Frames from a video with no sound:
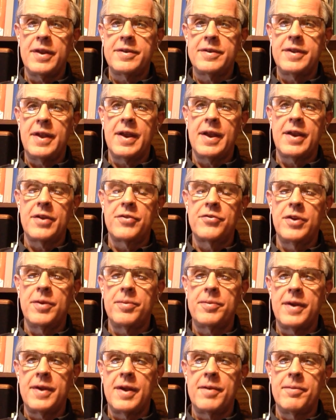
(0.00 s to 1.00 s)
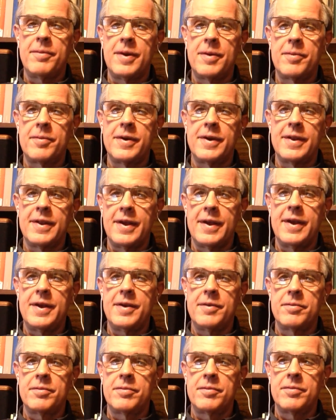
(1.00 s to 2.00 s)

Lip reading: take a trip down memory lane.